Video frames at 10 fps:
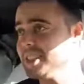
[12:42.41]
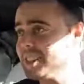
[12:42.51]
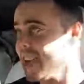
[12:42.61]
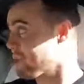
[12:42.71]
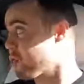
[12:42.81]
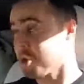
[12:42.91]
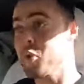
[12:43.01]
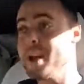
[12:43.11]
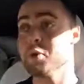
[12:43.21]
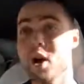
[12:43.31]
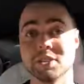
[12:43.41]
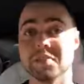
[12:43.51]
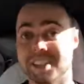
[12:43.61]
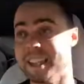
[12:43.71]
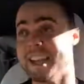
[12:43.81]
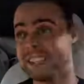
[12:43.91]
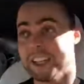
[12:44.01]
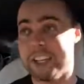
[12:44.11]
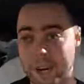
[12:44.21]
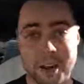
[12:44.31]
It's got 3 rows of seats.
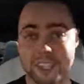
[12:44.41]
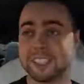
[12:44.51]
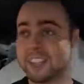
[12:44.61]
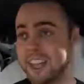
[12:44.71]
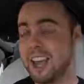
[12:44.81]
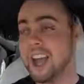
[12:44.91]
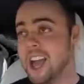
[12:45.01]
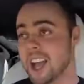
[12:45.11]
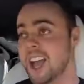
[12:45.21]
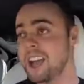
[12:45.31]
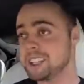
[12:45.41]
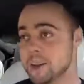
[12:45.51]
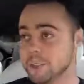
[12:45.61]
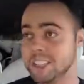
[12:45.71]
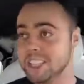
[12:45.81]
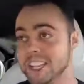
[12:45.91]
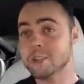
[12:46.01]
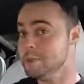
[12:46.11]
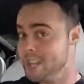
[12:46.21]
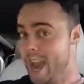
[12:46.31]
The Urus and the Cayenne Turbo GT
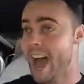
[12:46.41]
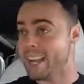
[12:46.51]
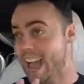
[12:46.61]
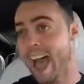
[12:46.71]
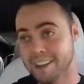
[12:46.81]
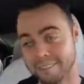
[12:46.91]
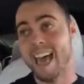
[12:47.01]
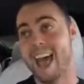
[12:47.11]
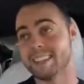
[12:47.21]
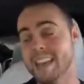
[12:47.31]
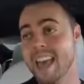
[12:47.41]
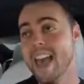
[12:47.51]
do not have that.